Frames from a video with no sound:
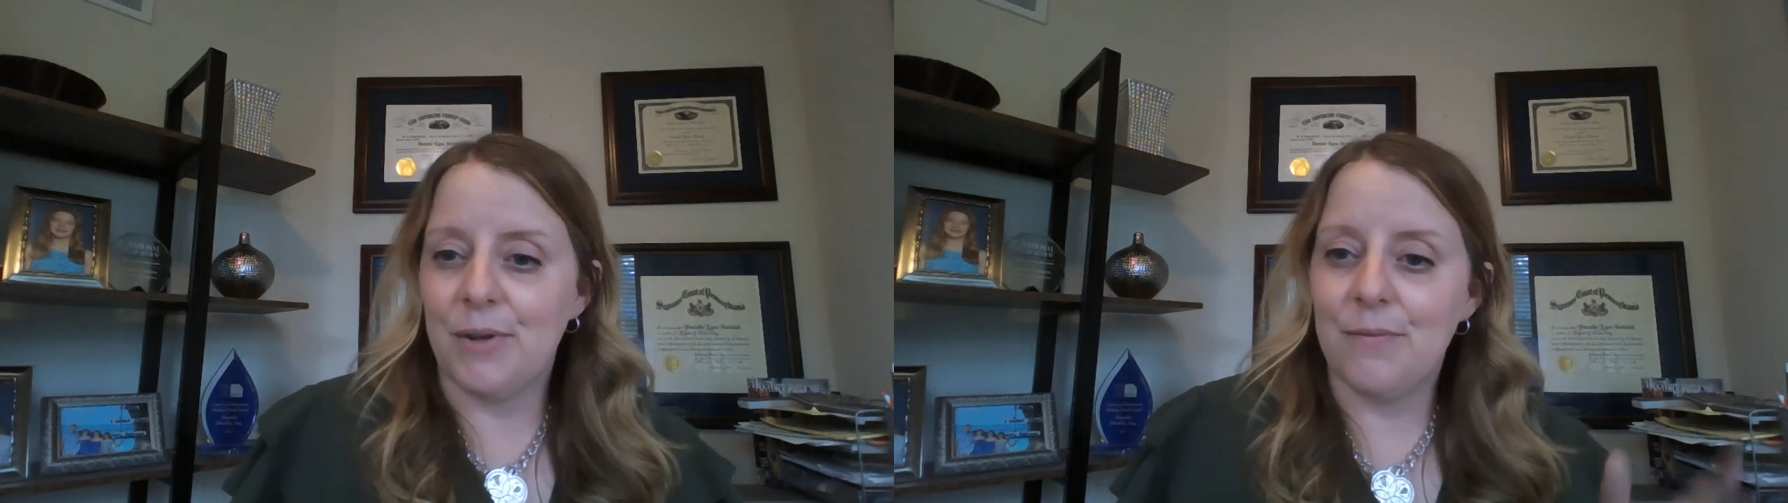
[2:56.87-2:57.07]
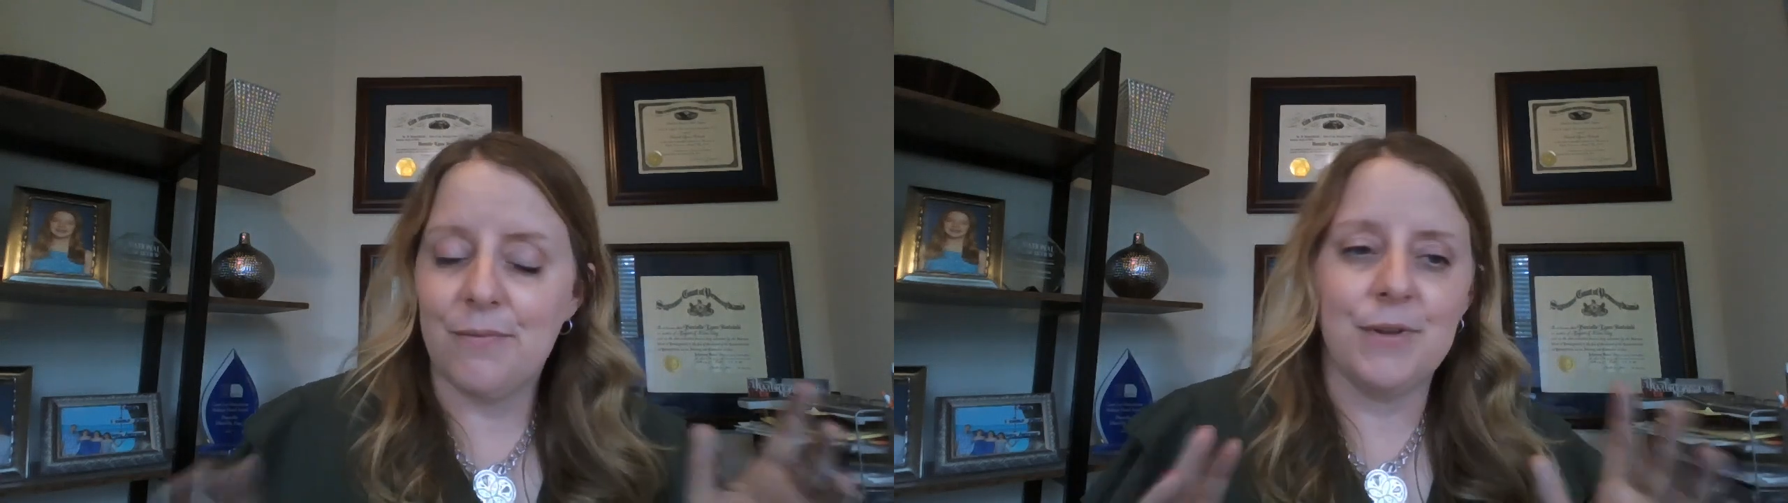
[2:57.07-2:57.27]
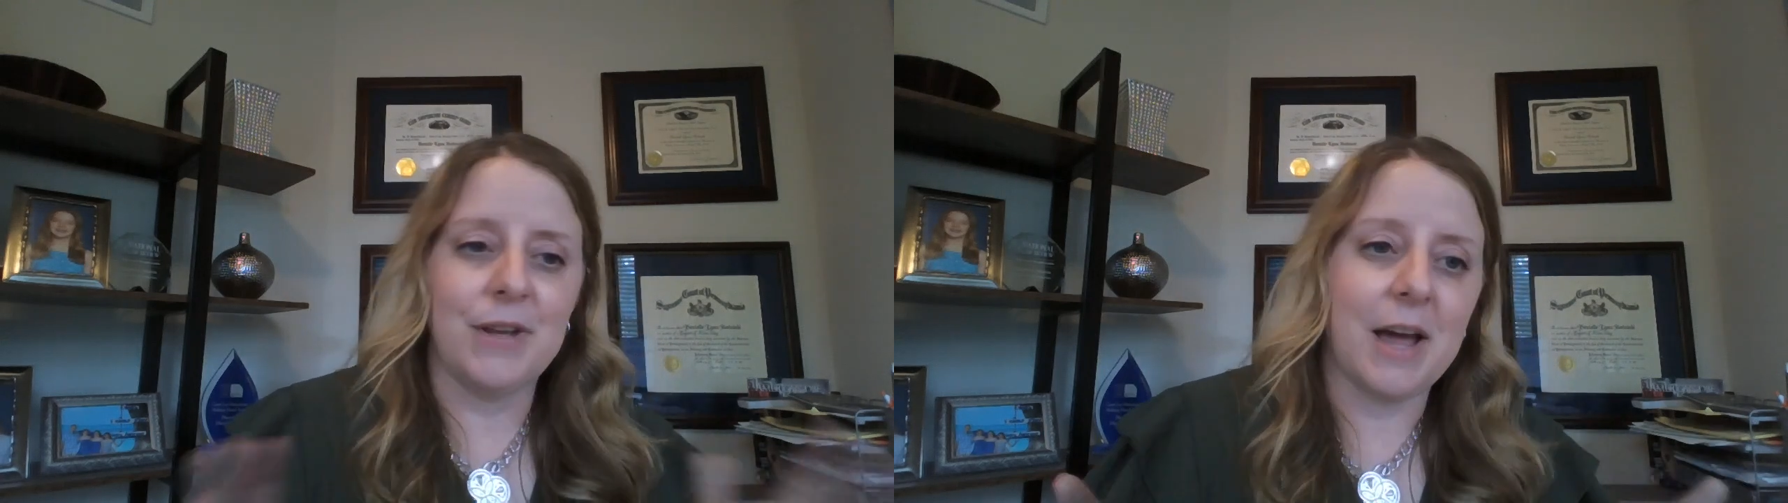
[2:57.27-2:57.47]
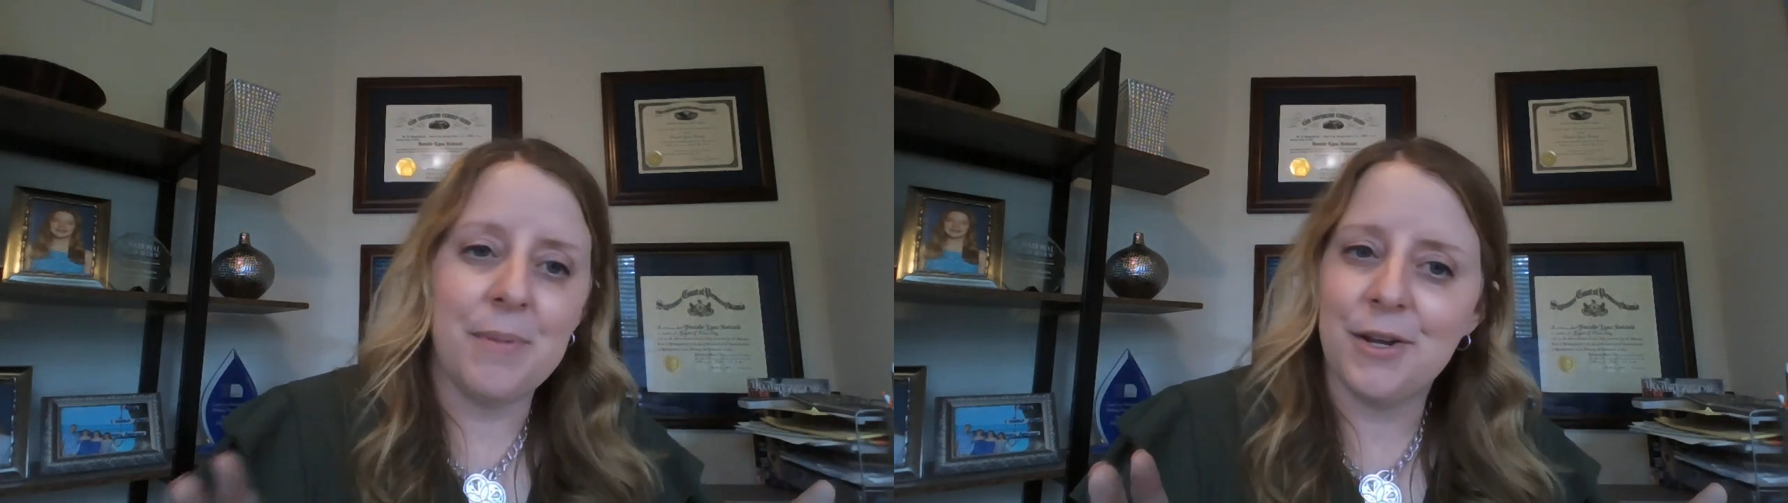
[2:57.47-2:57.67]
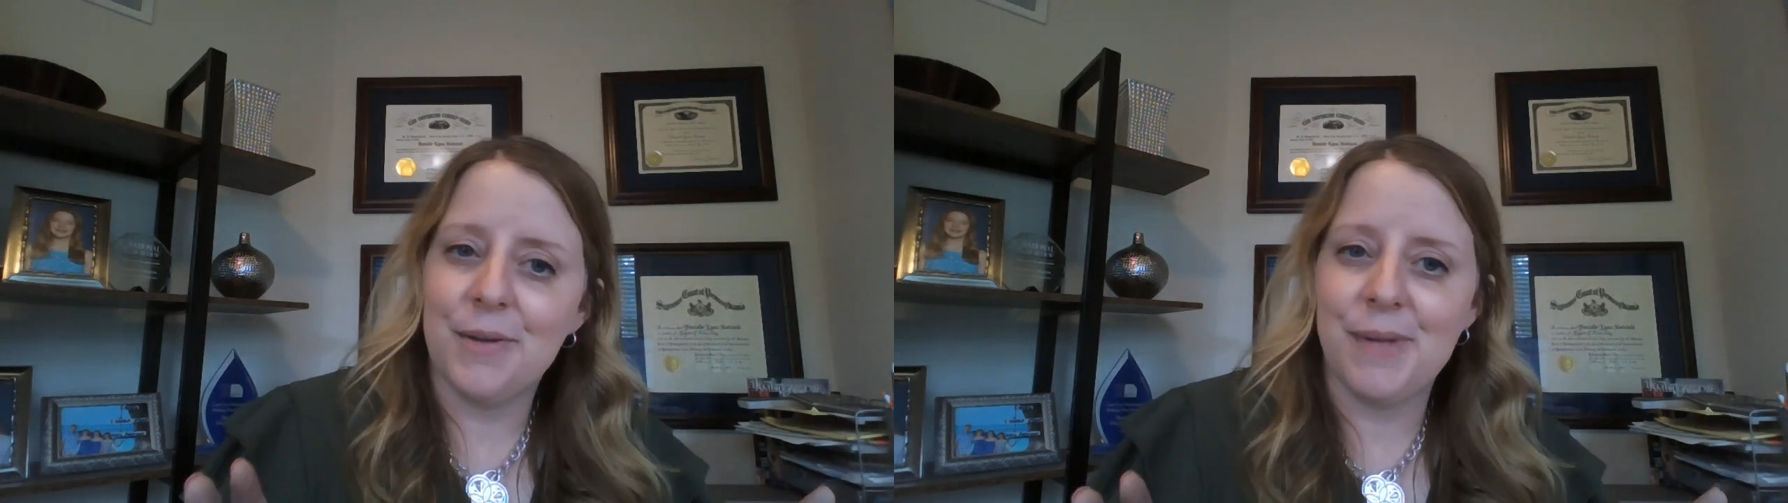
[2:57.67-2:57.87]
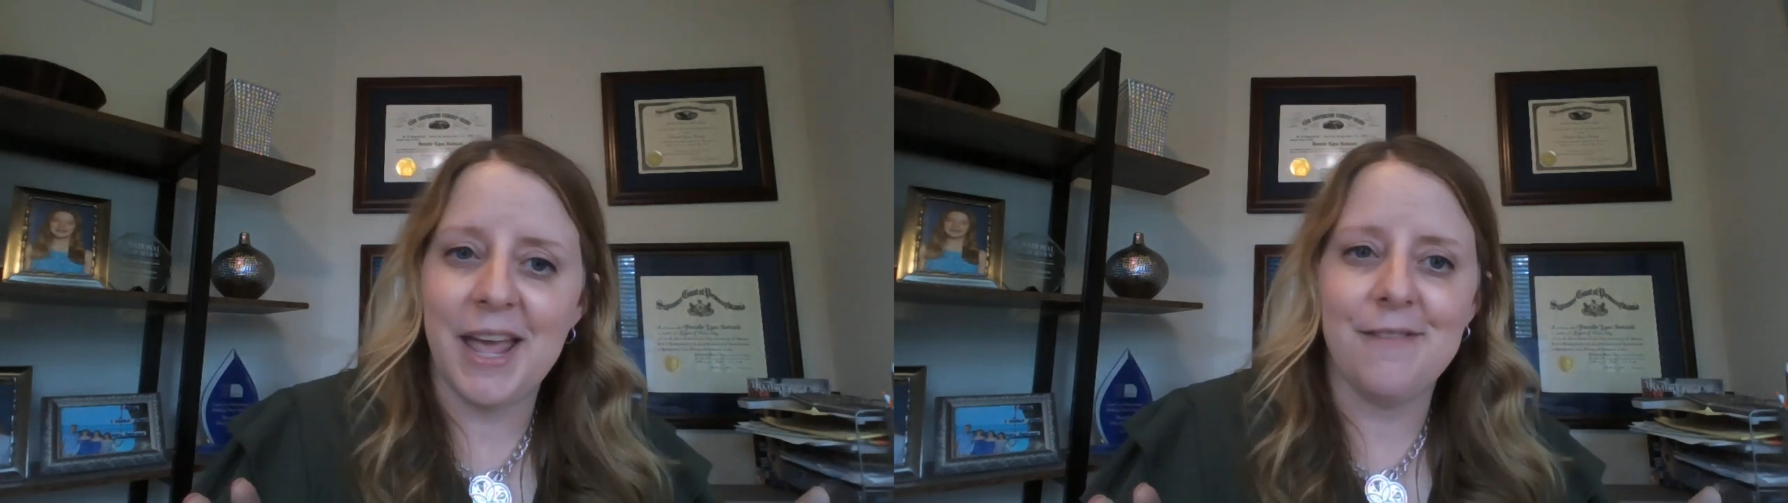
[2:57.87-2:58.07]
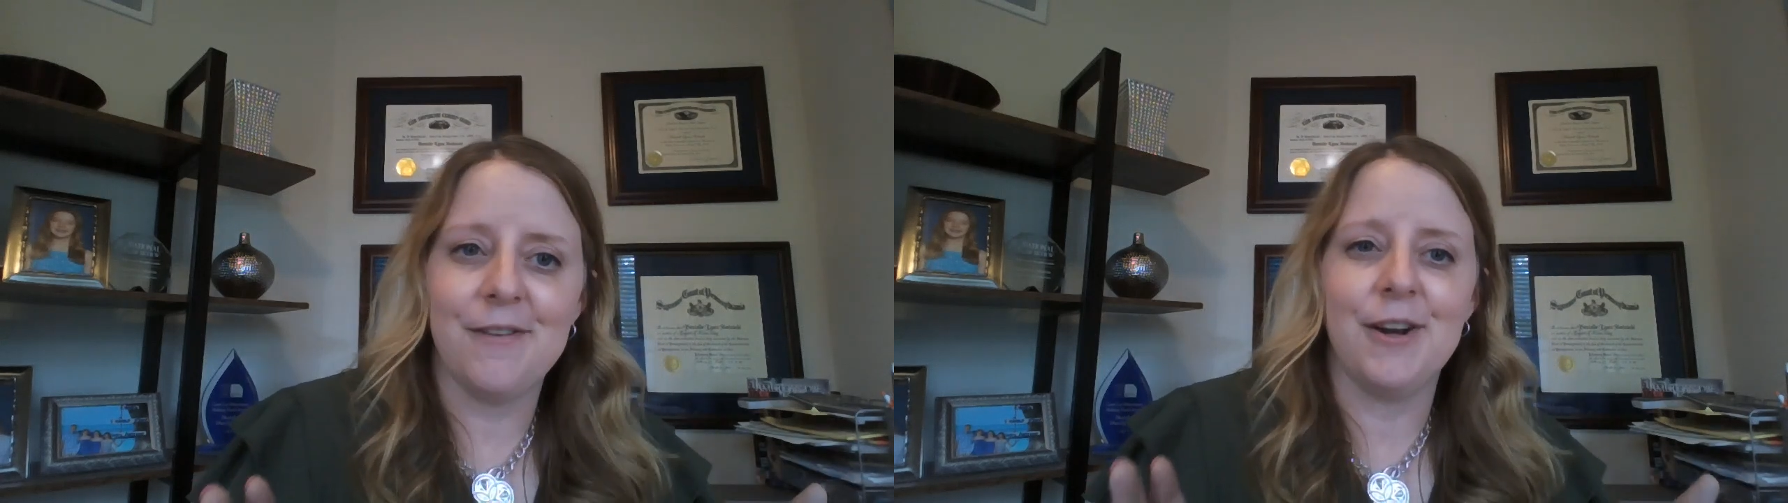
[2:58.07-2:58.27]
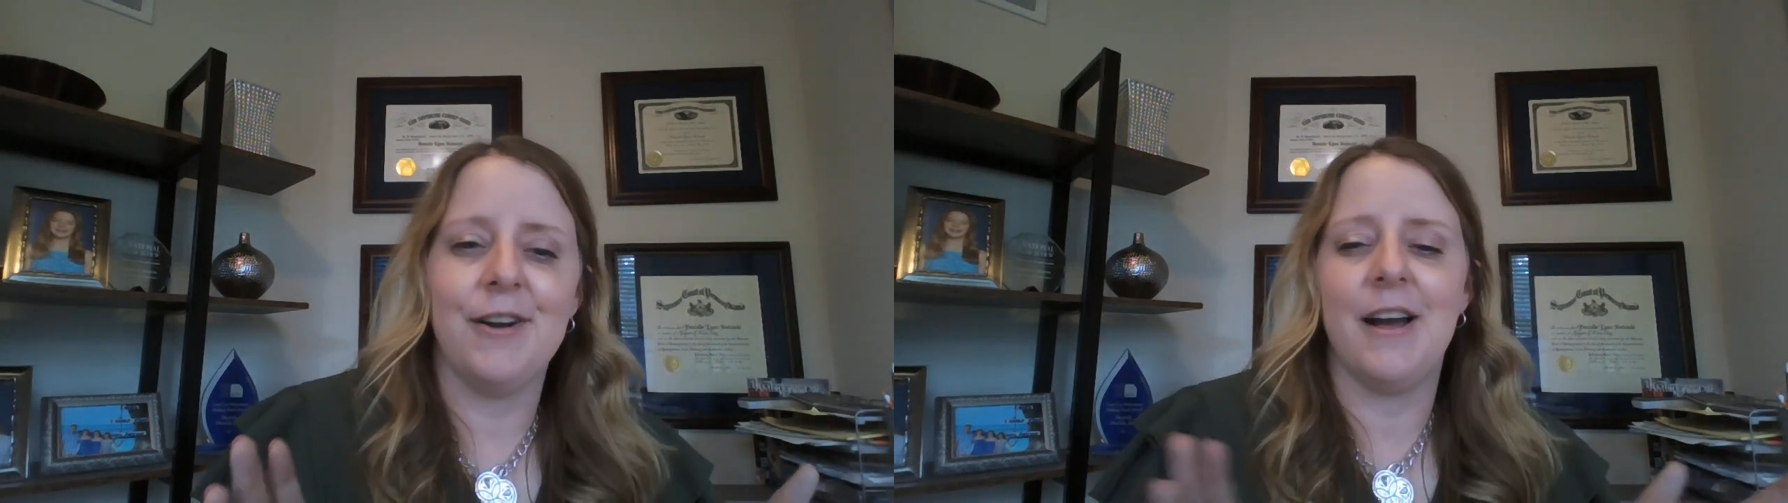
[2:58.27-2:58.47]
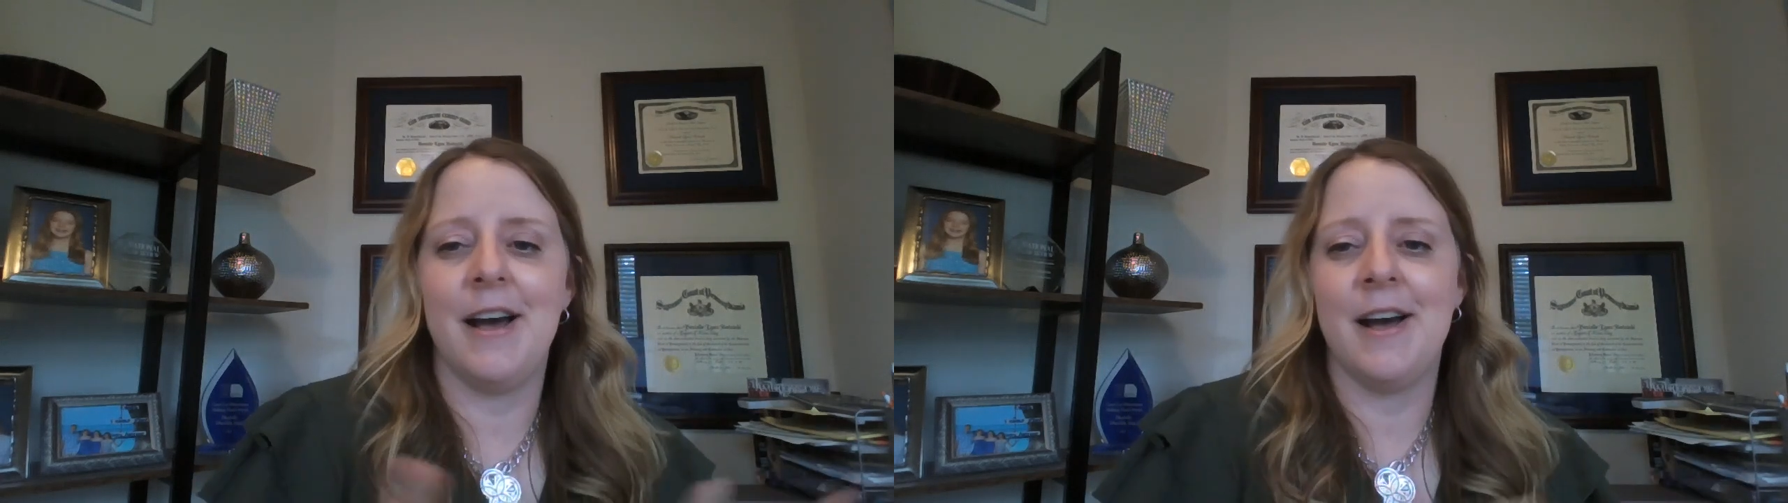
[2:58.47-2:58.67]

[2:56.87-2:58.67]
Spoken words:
you've got to be on good behavior.